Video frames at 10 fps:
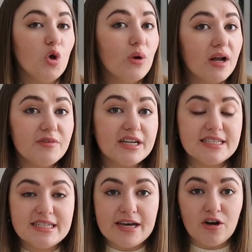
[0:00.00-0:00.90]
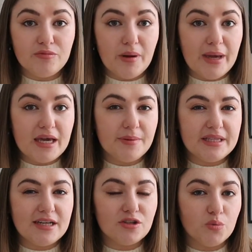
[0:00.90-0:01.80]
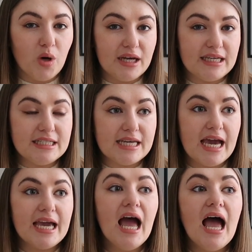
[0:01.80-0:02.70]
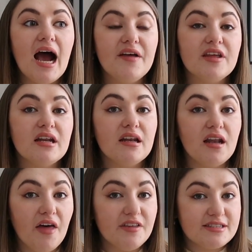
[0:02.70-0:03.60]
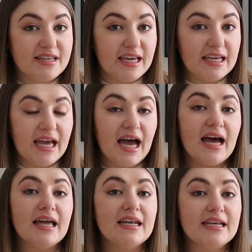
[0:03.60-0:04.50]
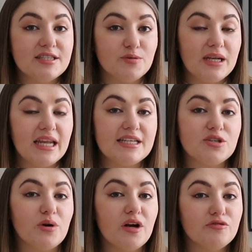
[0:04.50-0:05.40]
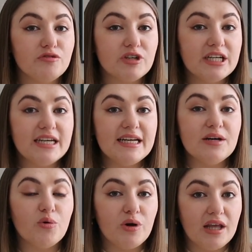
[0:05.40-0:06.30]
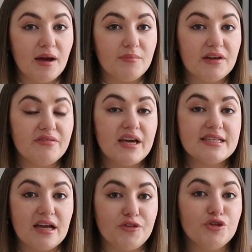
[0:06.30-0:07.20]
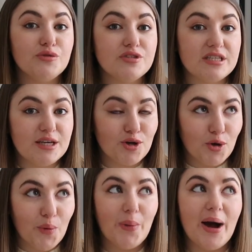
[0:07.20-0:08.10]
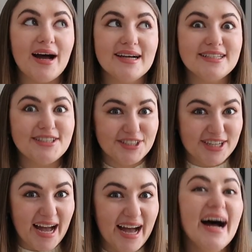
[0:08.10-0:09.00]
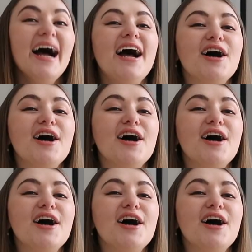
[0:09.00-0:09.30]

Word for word: when I'm ready to take off my makeup at the end of the working day. And then another skincare a little bit later where I really oil up my face and use the Gua Sha